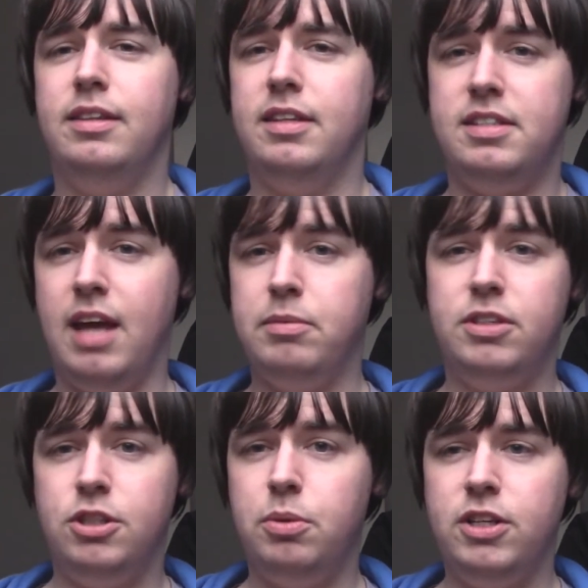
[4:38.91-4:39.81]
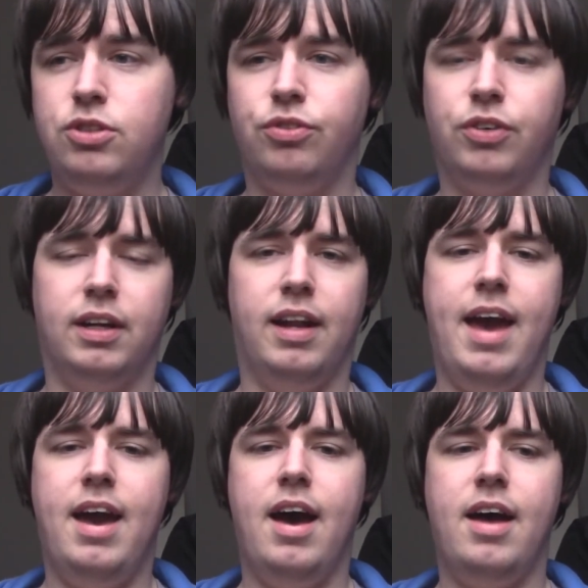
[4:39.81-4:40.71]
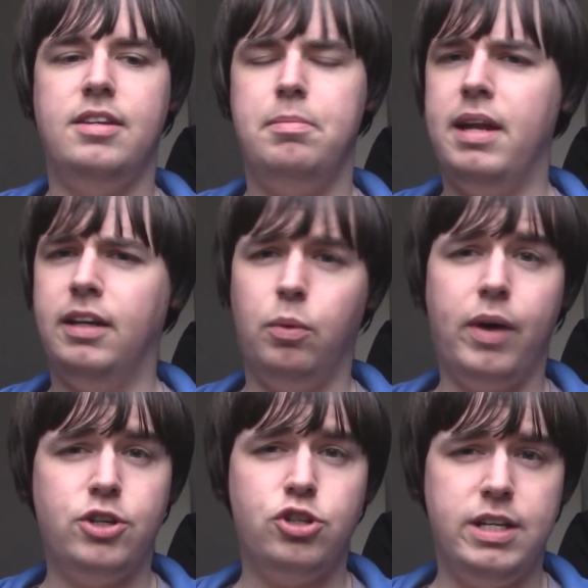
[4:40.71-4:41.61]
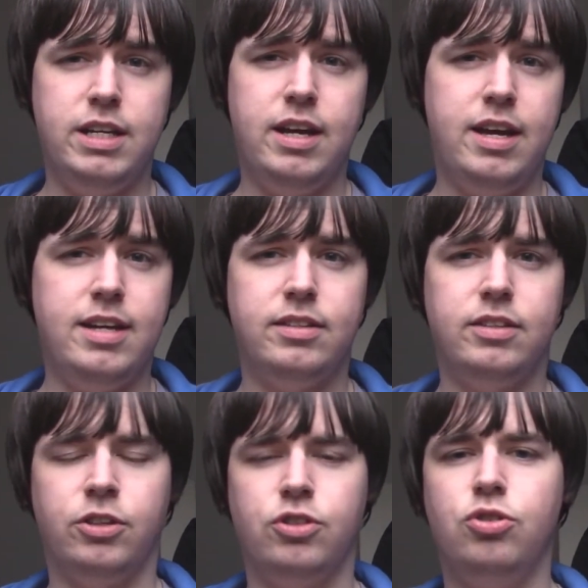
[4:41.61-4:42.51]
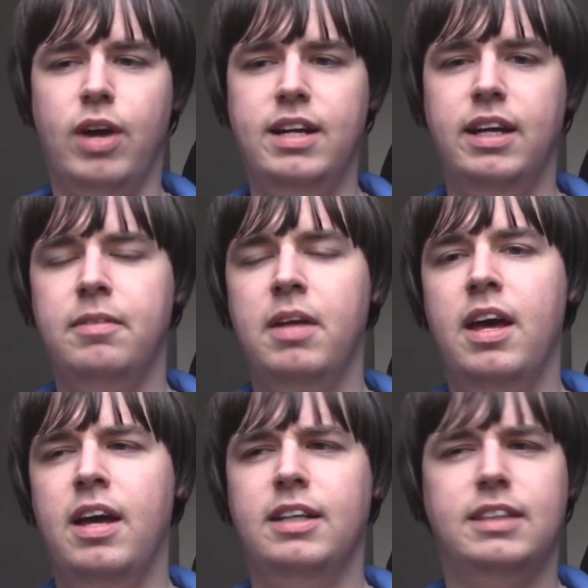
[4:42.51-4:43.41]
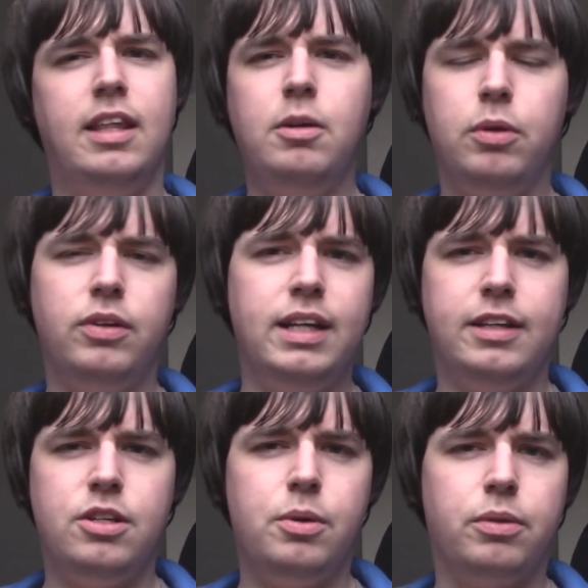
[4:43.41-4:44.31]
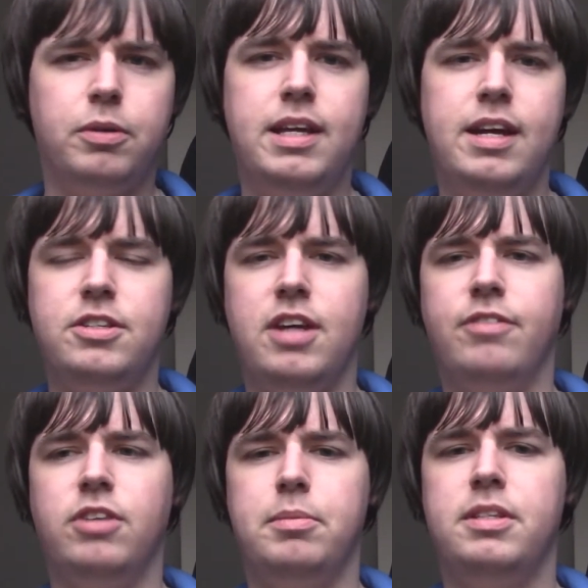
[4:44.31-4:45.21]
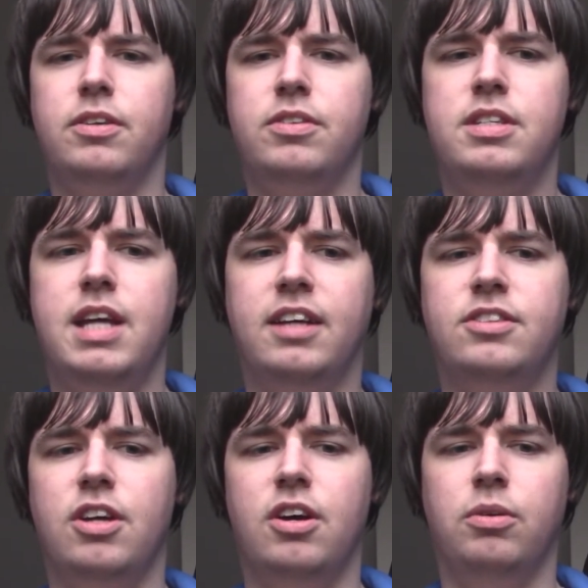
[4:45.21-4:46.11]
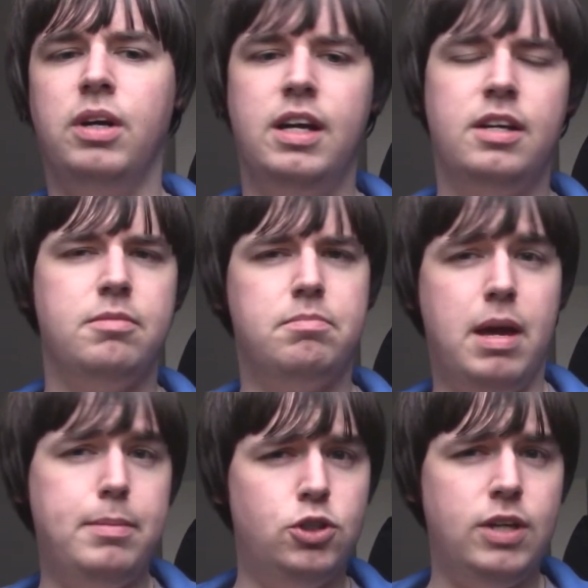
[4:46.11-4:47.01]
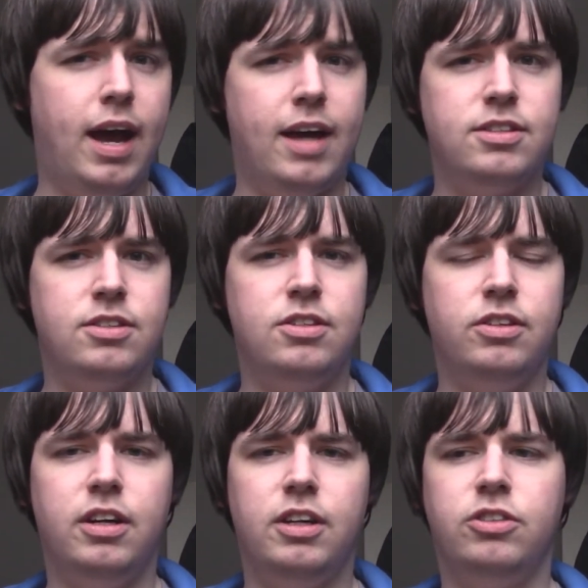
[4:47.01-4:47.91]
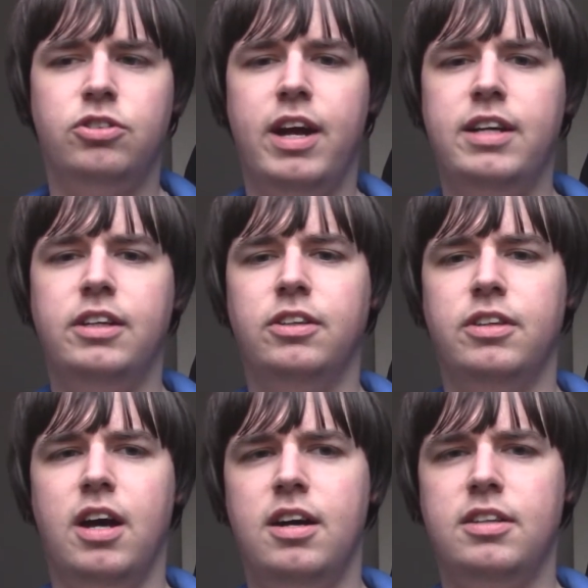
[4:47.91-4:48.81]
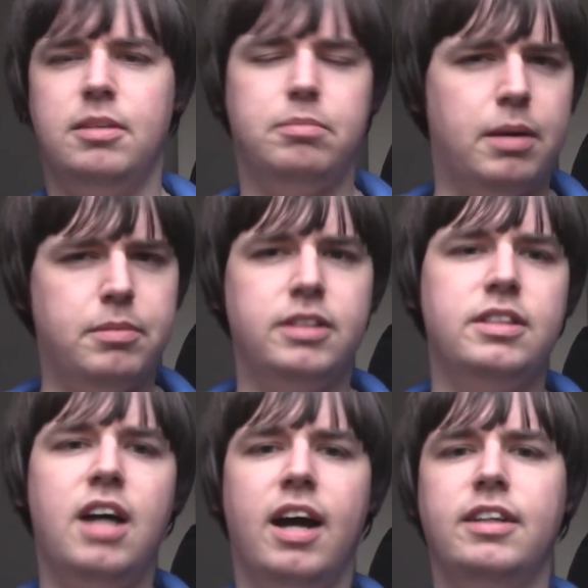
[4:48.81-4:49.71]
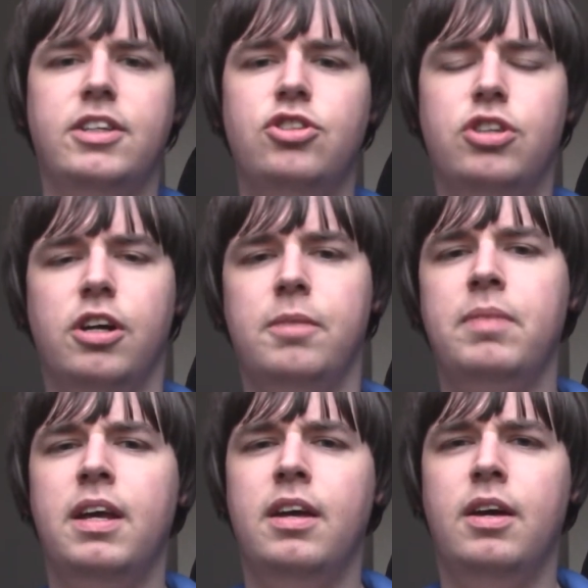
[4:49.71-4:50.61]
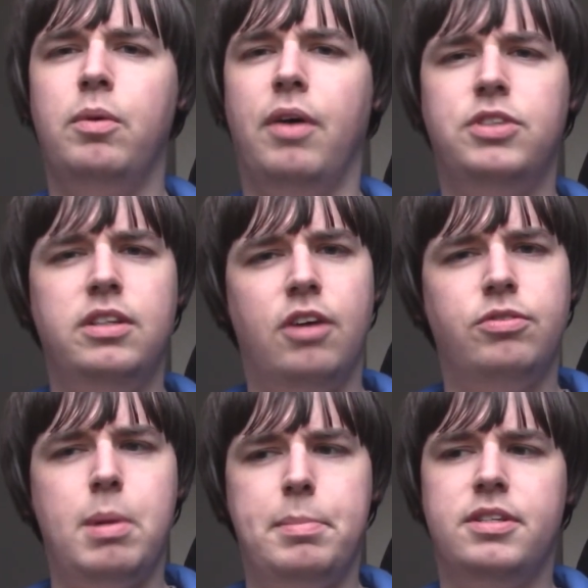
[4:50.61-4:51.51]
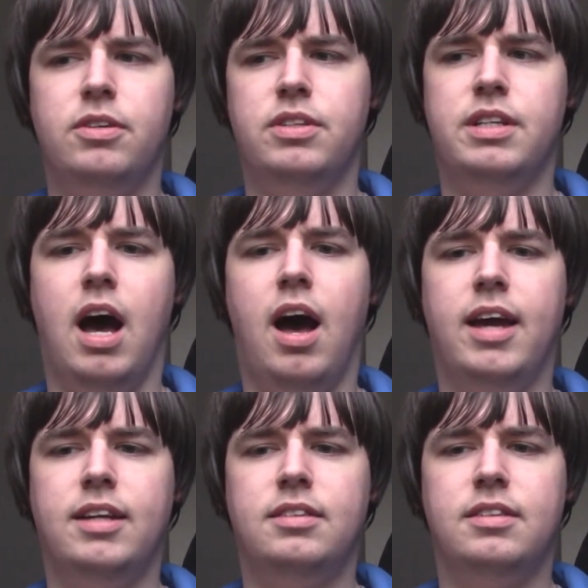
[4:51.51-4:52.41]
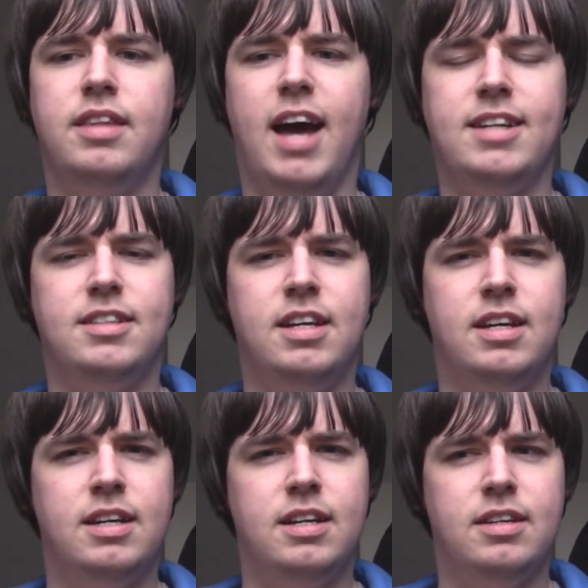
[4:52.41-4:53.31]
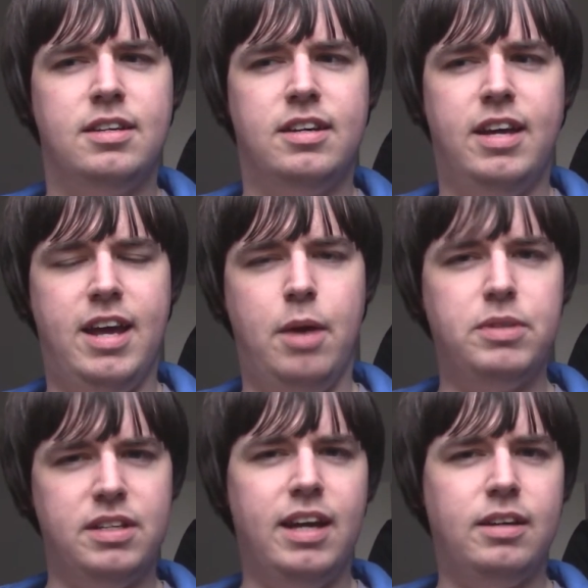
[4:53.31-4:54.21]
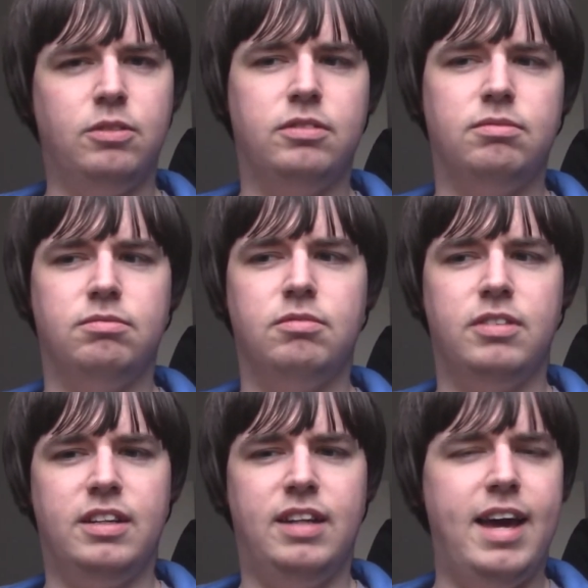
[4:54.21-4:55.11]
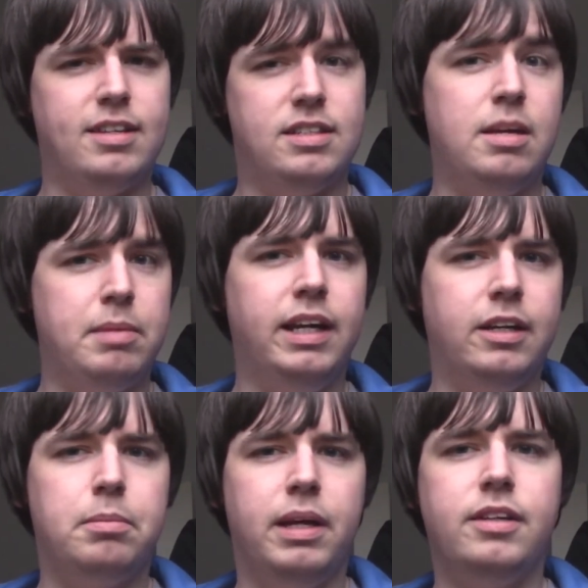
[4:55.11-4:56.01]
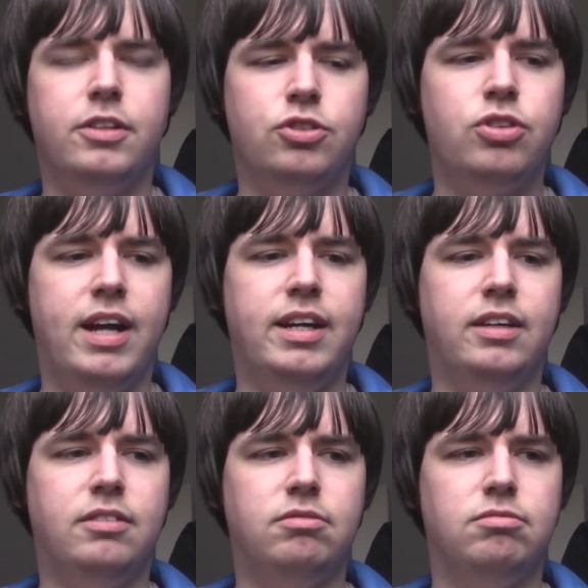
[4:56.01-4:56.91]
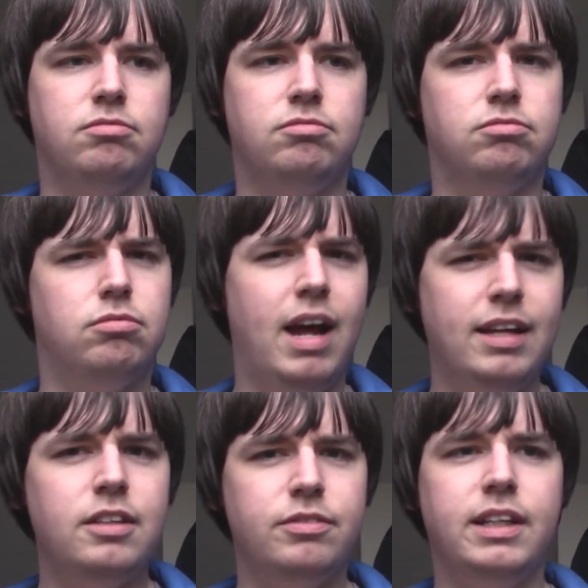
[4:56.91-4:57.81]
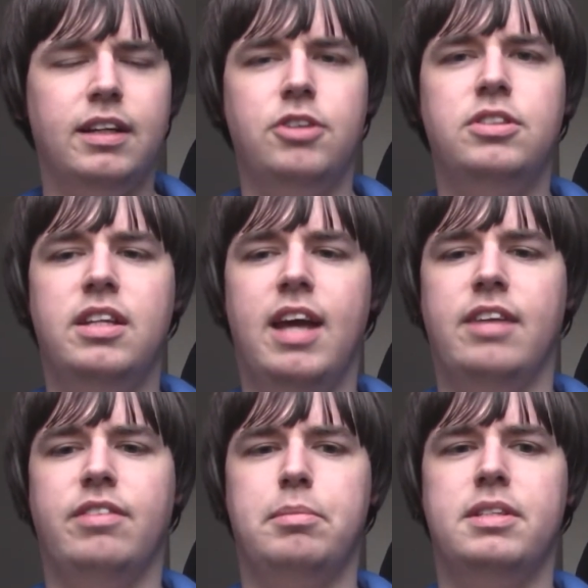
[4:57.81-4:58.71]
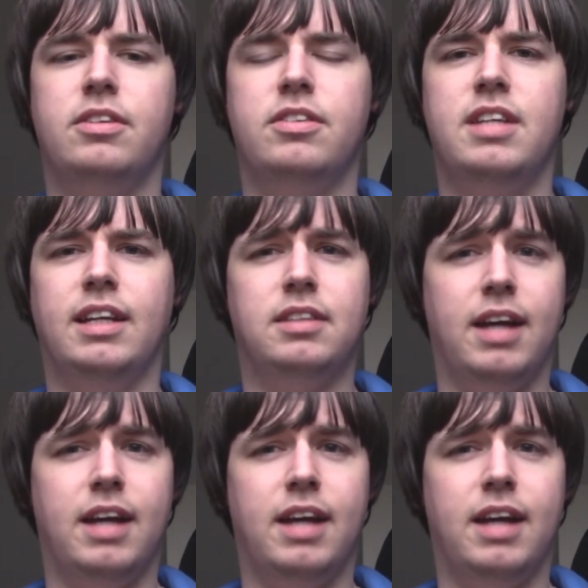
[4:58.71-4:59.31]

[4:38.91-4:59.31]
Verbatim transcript: The same situation for Leia, depending on where she is in her training. Because I think we're only like two or three years after episode six, so maybe she has done all her training or not. I'm, I'm not entirely sure. We obviously know from episode nine that it was in, Leia seemingly completed her training relatively close to the end of episode six.